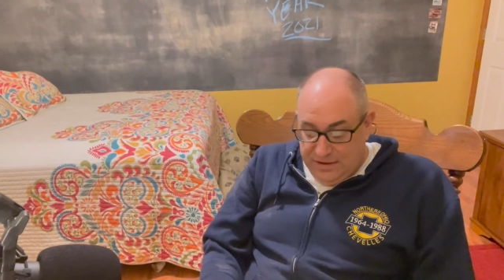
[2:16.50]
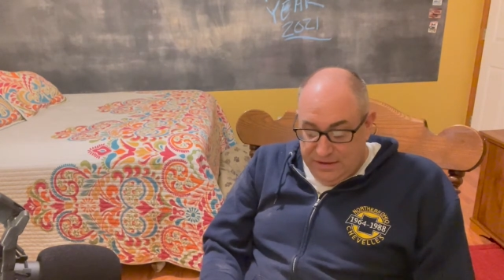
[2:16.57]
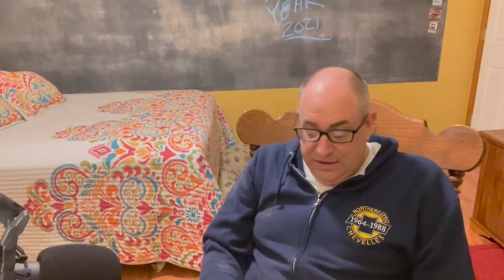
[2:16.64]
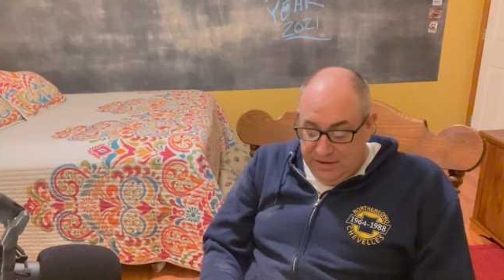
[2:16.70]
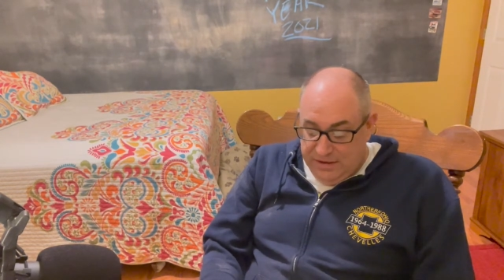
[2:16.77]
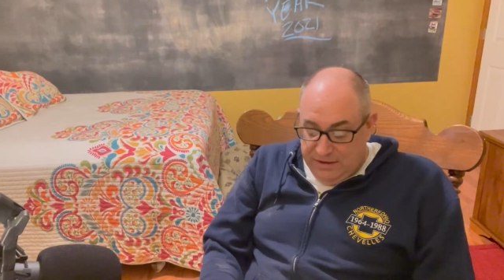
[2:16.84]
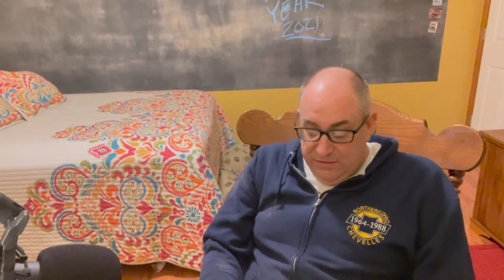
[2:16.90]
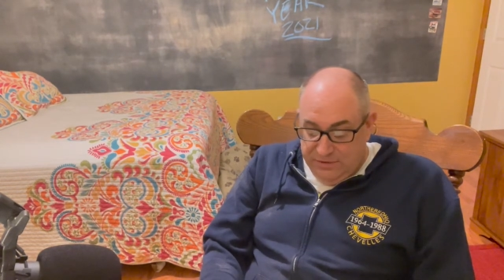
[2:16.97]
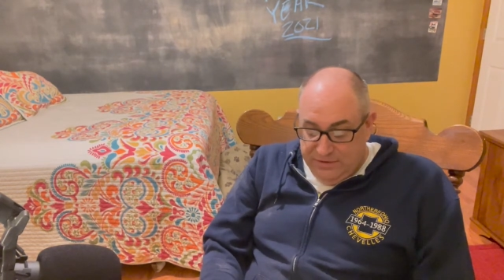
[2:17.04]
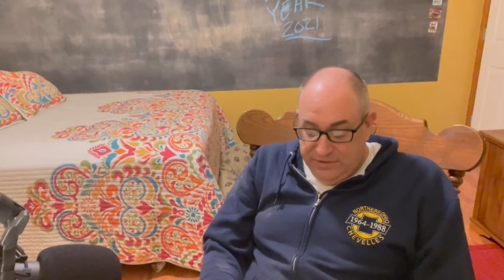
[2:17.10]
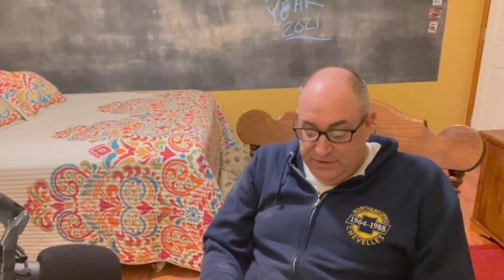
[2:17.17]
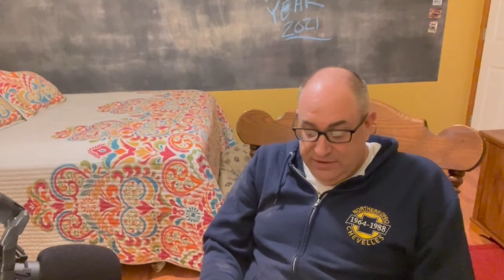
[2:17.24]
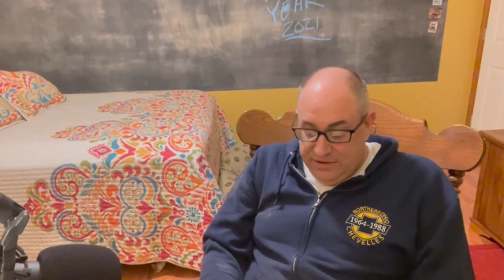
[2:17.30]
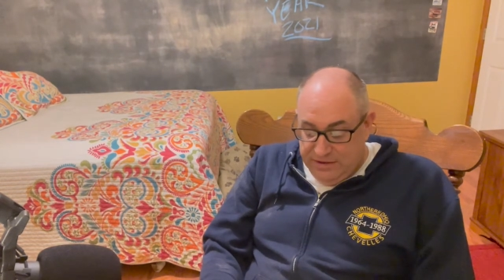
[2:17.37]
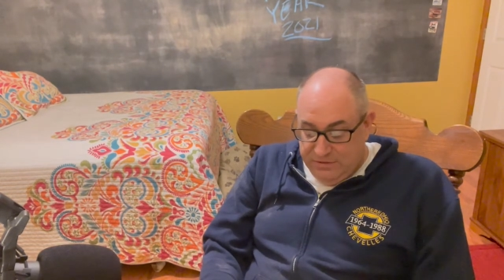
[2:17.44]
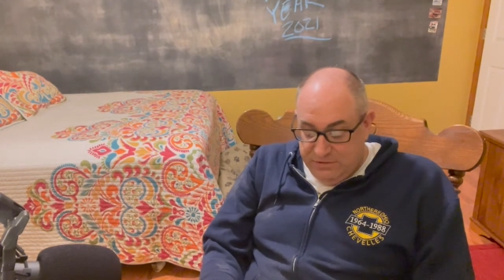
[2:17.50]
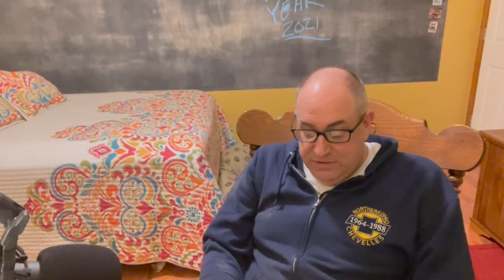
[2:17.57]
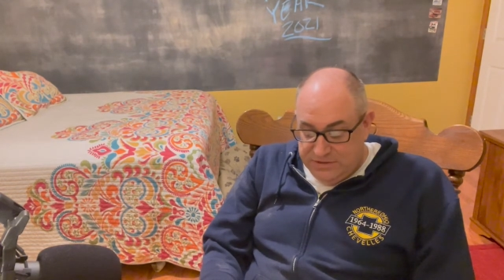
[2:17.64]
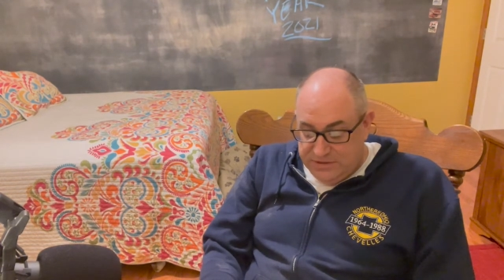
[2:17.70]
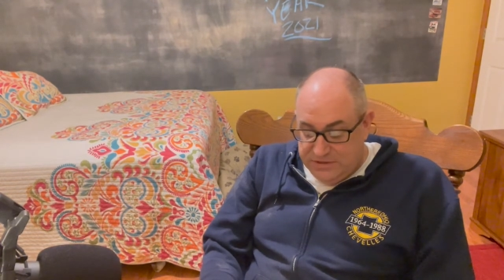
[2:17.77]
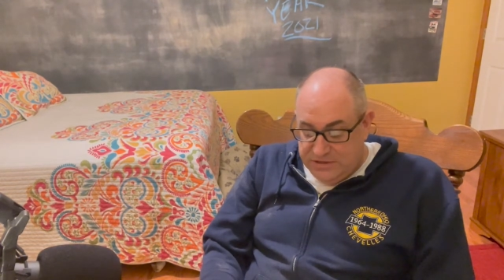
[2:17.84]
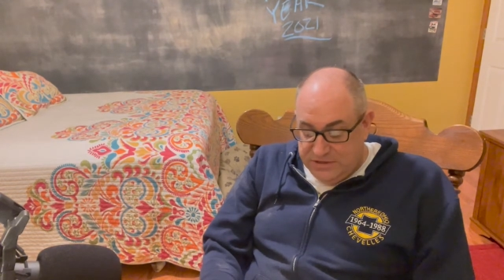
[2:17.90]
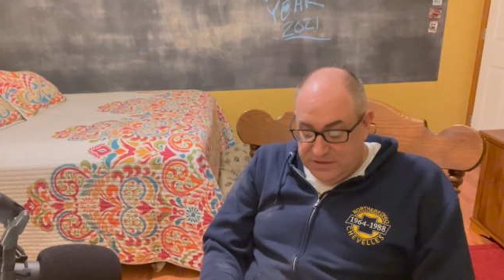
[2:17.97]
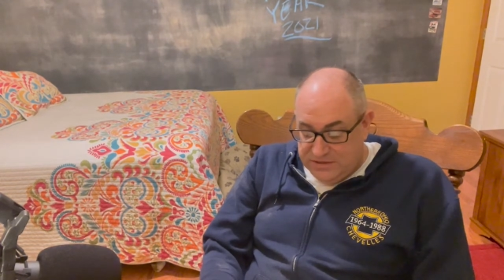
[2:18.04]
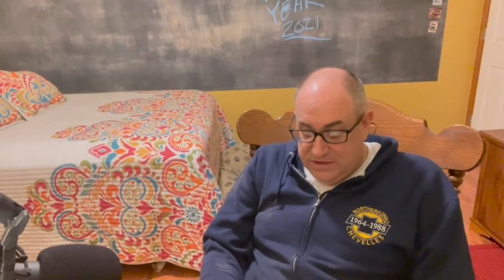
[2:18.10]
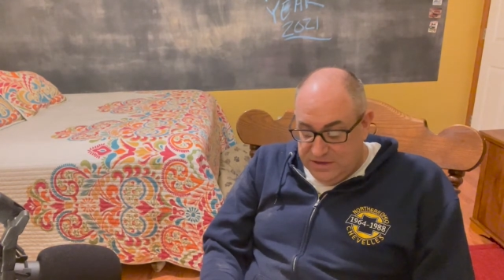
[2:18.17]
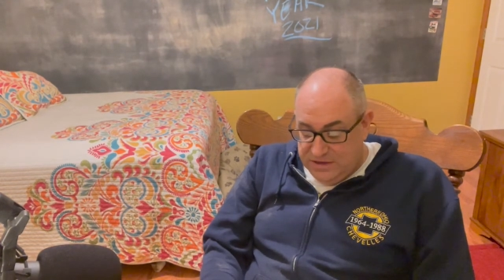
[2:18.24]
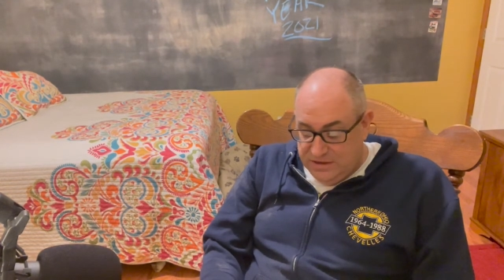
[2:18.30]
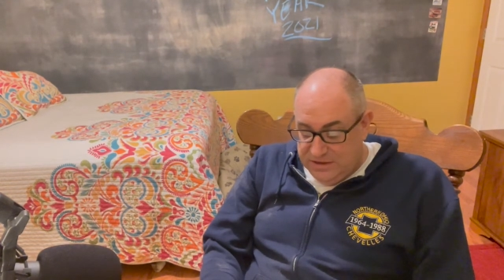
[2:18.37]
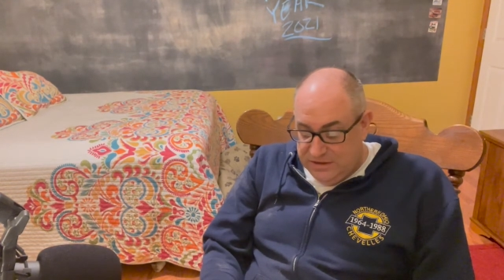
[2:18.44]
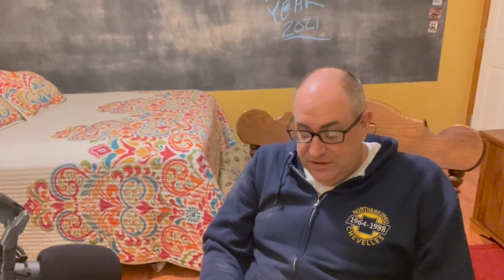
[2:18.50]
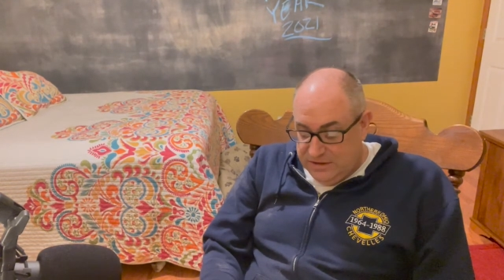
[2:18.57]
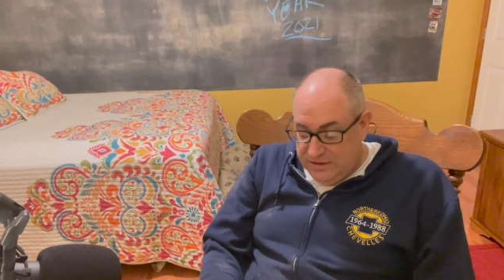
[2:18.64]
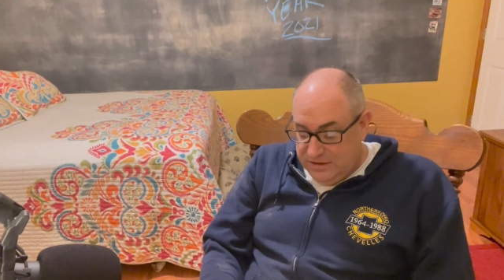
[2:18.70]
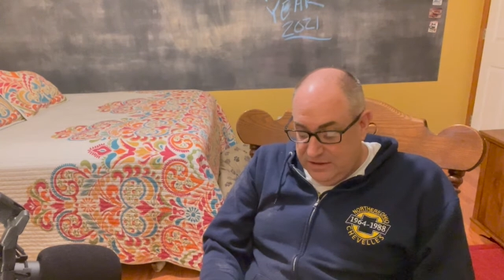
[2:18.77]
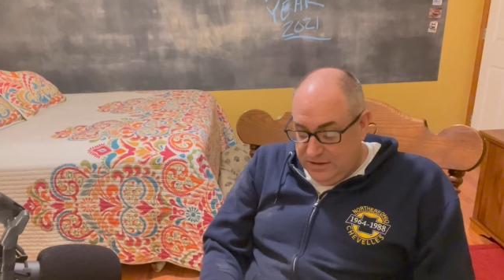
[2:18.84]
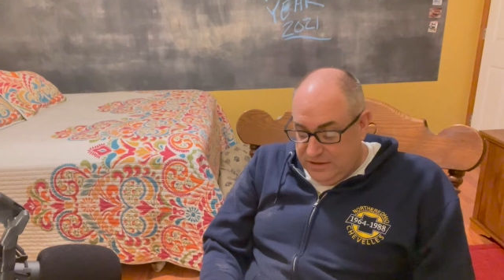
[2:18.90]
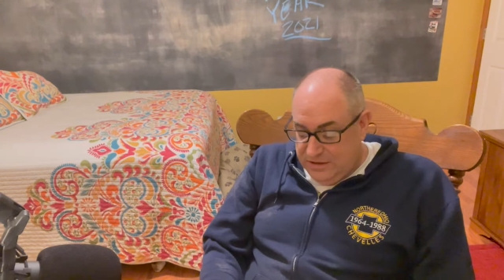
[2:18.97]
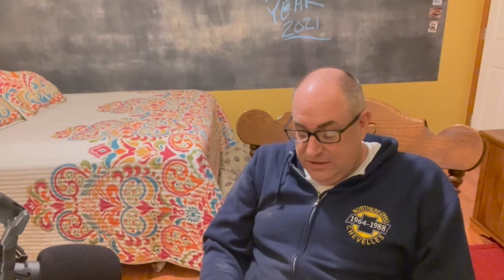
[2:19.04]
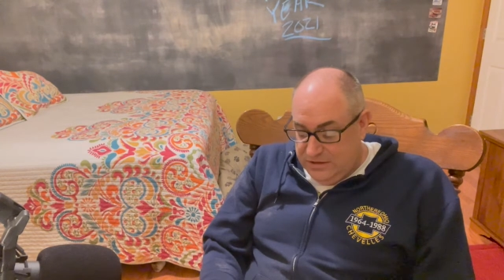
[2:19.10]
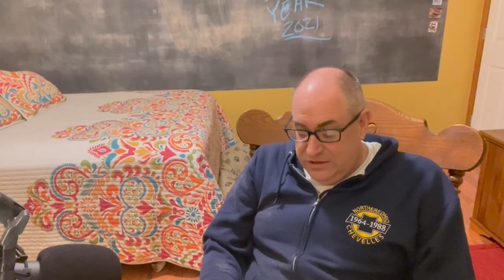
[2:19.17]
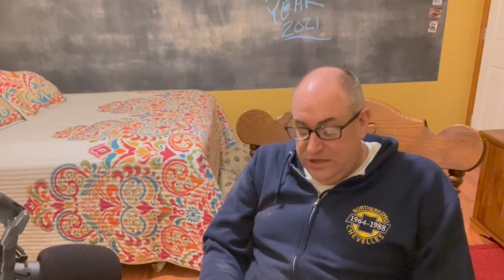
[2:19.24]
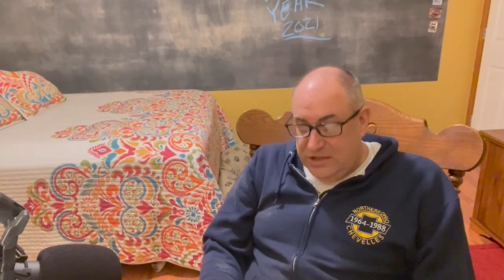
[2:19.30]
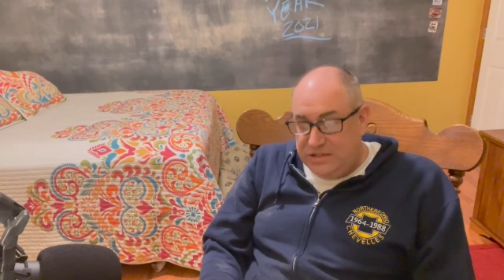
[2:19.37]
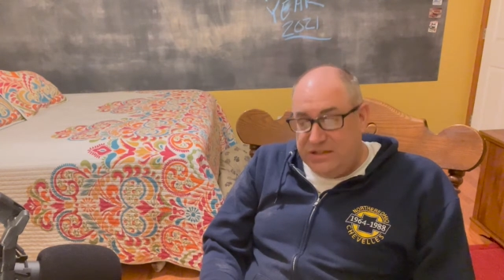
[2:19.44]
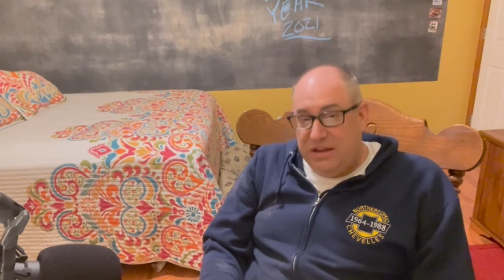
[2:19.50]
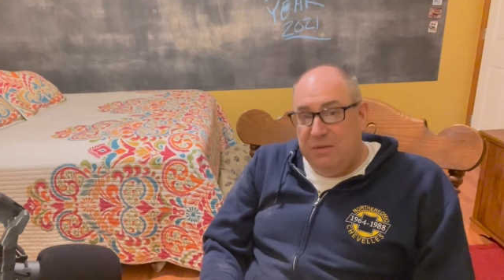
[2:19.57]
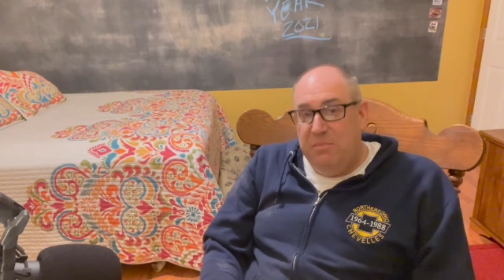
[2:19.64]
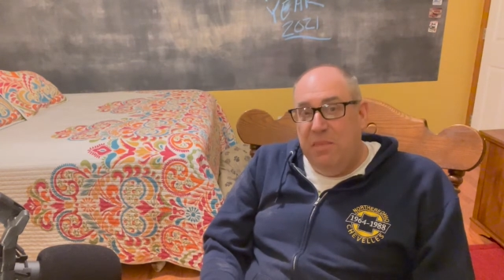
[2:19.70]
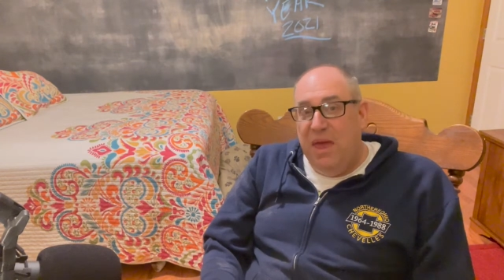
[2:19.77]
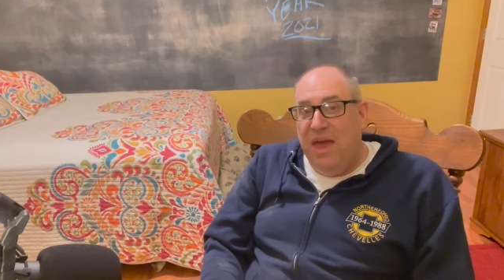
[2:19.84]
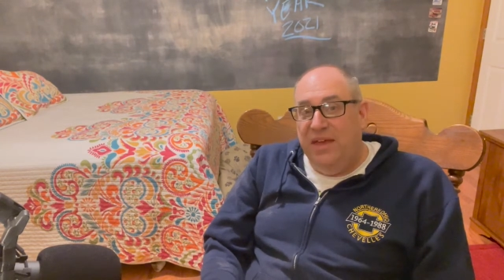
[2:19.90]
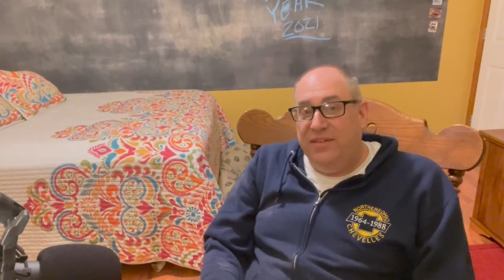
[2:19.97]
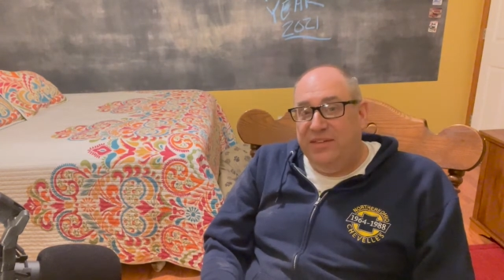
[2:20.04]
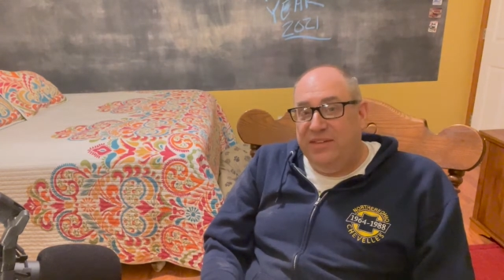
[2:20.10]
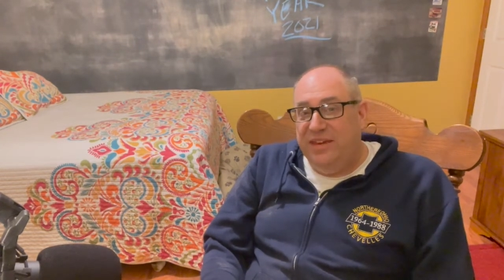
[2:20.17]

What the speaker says: it was just a mess.